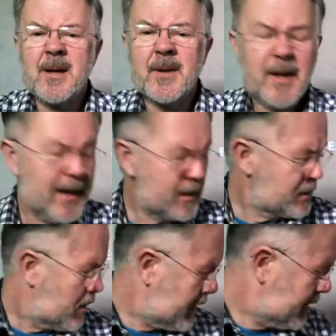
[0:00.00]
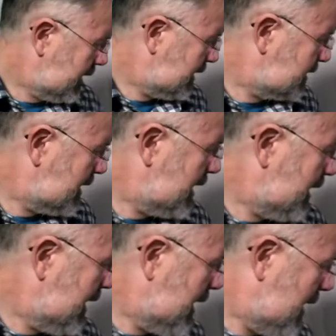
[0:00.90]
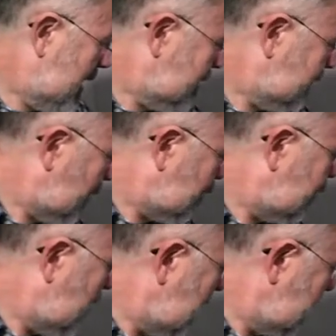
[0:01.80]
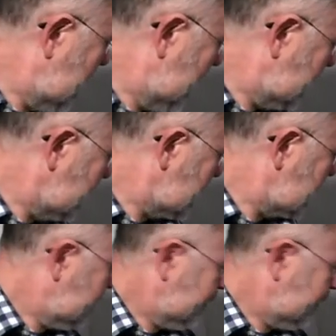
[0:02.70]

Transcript: The next one is a prime lens.